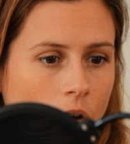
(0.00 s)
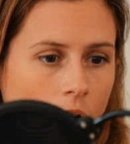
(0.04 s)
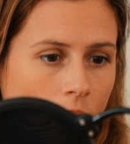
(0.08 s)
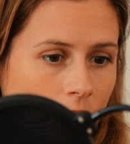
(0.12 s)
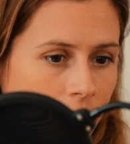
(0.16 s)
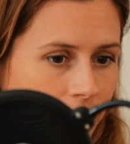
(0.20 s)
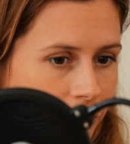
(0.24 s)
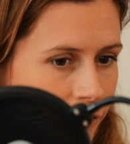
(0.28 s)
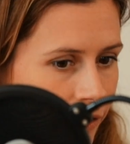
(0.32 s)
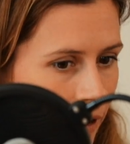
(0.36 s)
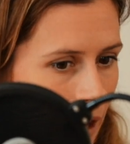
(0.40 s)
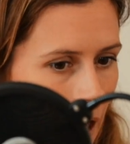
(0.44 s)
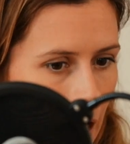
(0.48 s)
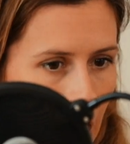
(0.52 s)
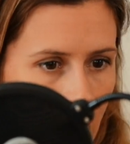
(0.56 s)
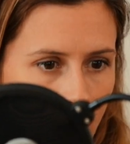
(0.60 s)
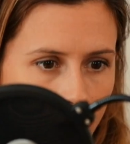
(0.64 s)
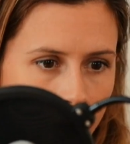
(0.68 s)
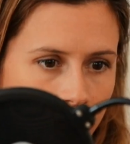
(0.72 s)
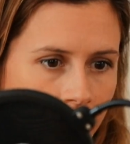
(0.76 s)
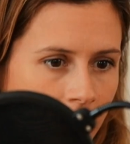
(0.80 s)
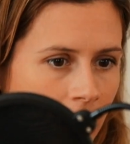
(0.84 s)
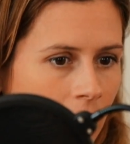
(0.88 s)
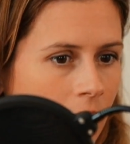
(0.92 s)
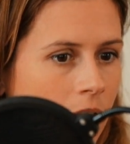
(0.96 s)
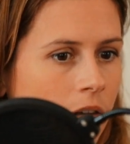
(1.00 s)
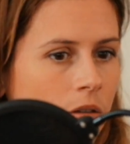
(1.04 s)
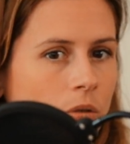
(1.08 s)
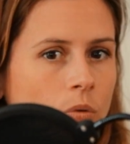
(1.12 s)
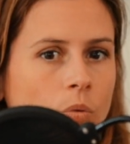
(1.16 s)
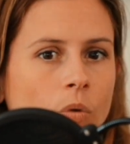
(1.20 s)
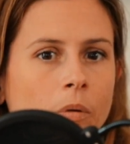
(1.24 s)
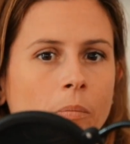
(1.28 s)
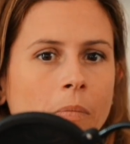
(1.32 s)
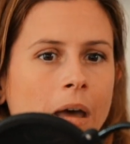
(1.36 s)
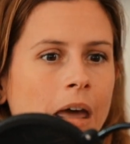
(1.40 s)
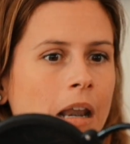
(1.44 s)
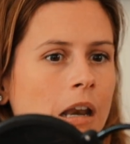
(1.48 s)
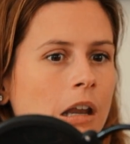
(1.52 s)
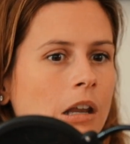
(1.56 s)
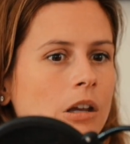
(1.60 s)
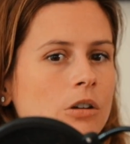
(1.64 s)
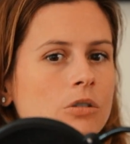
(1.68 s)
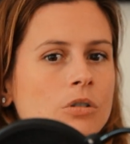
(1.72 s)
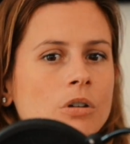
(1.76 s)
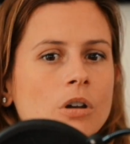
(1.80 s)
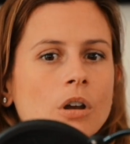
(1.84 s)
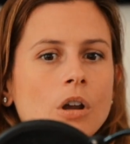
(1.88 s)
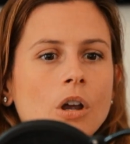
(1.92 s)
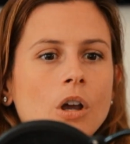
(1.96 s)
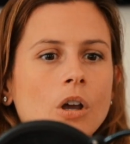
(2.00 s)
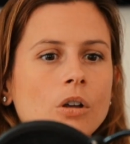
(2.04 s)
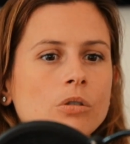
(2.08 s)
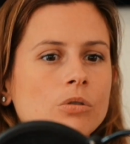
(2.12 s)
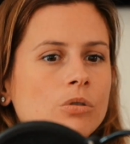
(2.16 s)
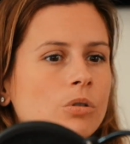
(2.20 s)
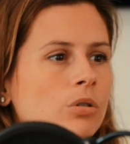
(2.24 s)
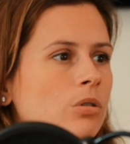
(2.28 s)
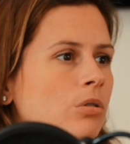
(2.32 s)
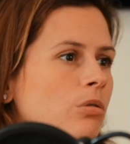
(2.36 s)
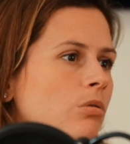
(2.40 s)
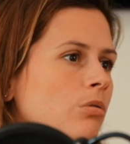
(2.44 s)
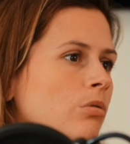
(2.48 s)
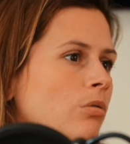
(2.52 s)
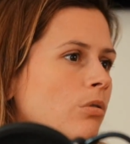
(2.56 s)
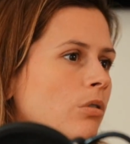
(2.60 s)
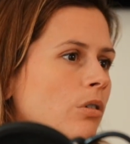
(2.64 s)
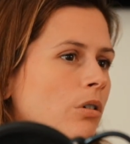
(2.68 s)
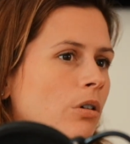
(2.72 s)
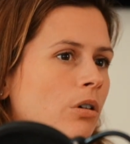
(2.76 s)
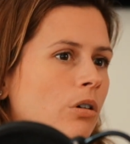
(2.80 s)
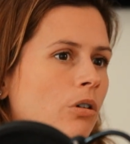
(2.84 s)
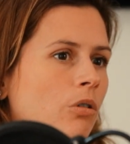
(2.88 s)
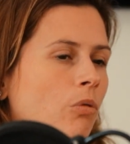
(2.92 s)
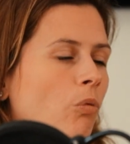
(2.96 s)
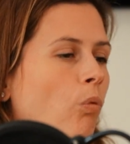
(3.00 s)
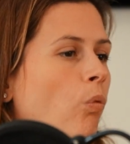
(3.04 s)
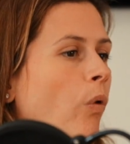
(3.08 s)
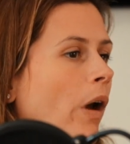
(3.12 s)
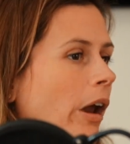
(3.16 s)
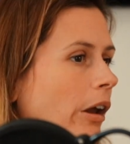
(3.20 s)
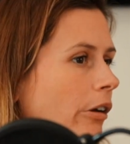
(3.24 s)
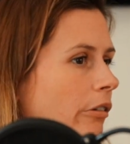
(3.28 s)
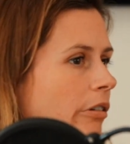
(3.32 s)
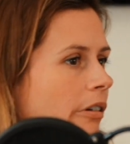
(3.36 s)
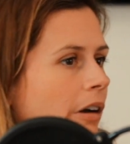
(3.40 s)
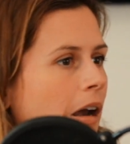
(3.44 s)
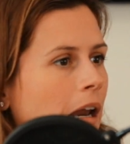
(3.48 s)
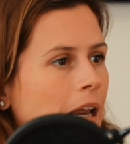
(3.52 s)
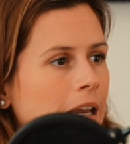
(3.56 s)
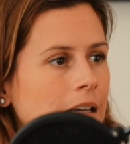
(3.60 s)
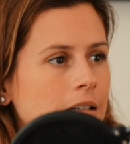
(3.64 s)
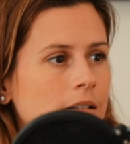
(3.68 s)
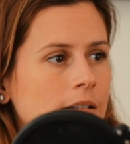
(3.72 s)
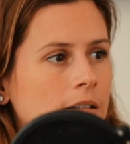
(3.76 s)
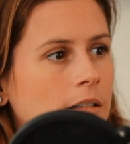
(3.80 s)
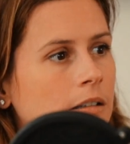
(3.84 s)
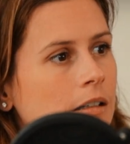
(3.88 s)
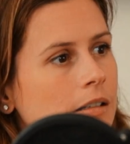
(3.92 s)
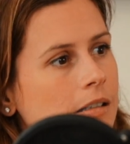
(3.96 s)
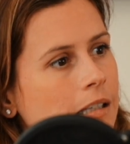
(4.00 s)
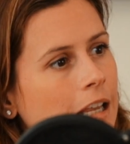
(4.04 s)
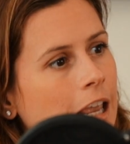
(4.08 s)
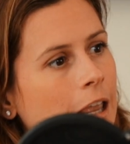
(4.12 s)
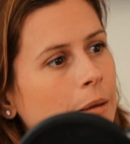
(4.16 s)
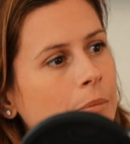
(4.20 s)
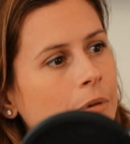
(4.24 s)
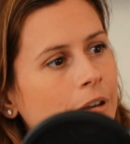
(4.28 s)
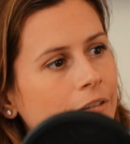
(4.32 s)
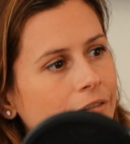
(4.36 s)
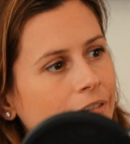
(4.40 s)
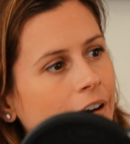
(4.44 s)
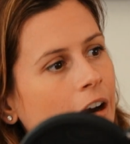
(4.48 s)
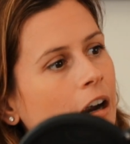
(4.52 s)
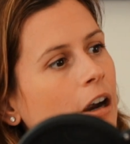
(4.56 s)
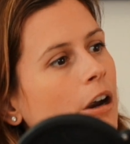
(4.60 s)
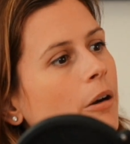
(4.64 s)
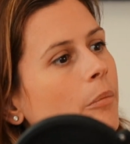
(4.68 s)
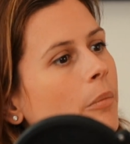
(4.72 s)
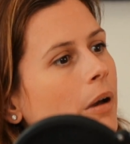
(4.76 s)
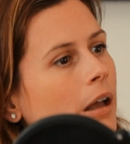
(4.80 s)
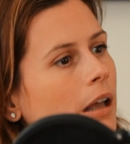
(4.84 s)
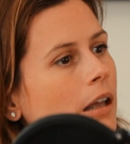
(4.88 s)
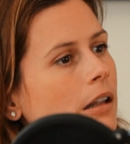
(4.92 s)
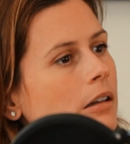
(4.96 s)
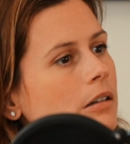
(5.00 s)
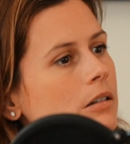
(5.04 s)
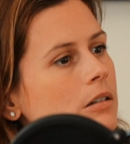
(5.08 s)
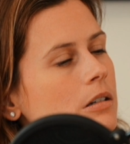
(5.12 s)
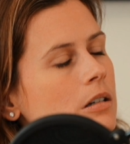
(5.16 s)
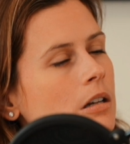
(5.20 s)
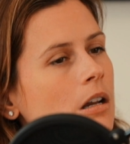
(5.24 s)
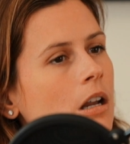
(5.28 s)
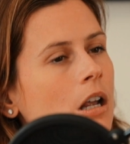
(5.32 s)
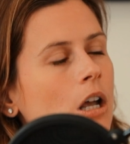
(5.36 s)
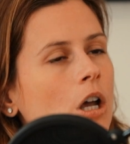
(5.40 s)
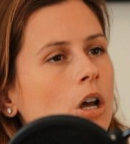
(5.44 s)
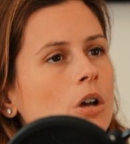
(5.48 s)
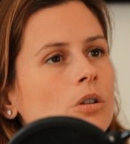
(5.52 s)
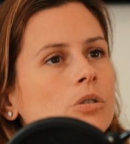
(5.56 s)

of how things were managed to recreate the same environment.